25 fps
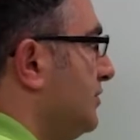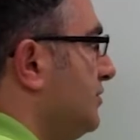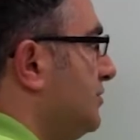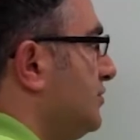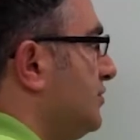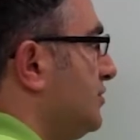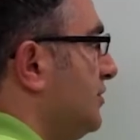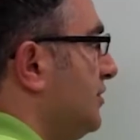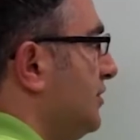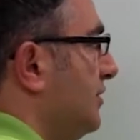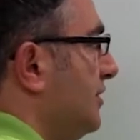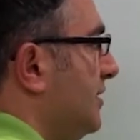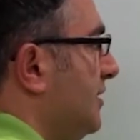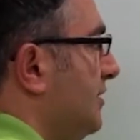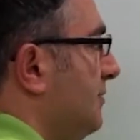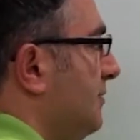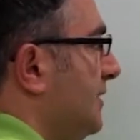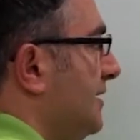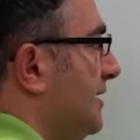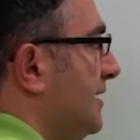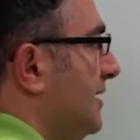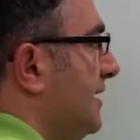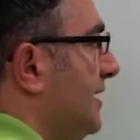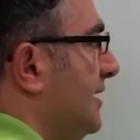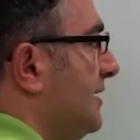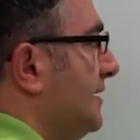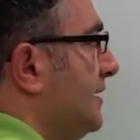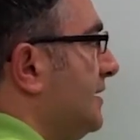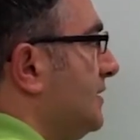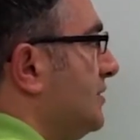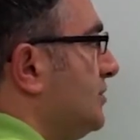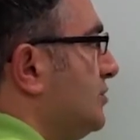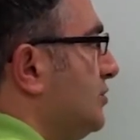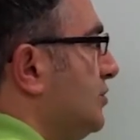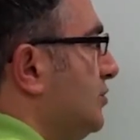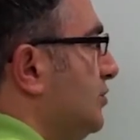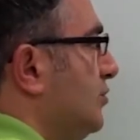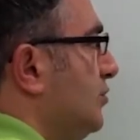they're going to be connecting
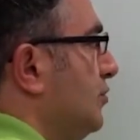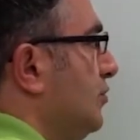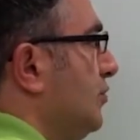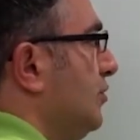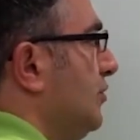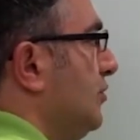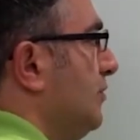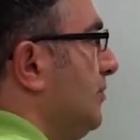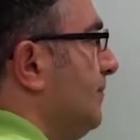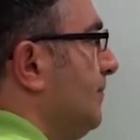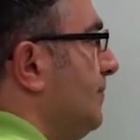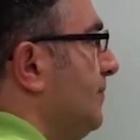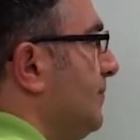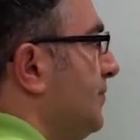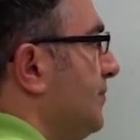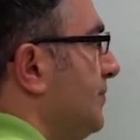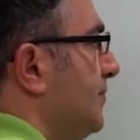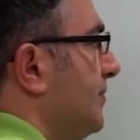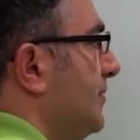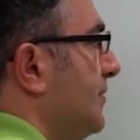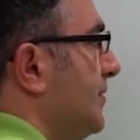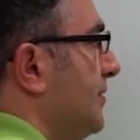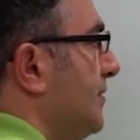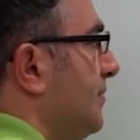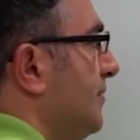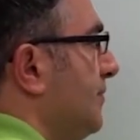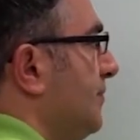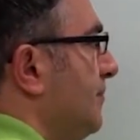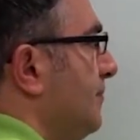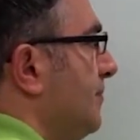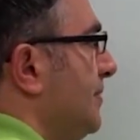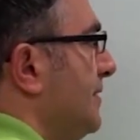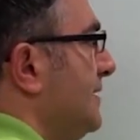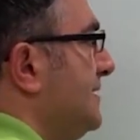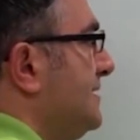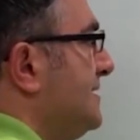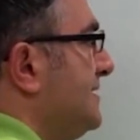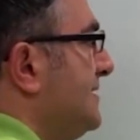to
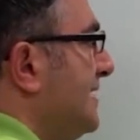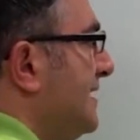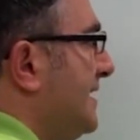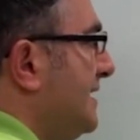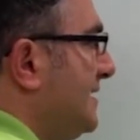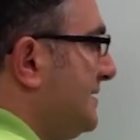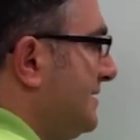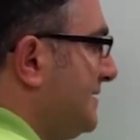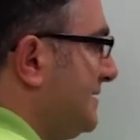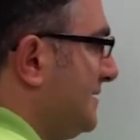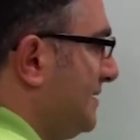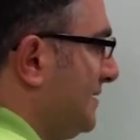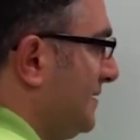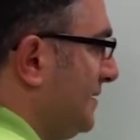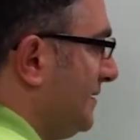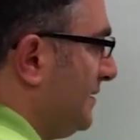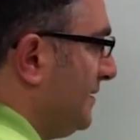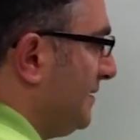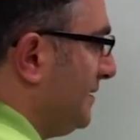PCS.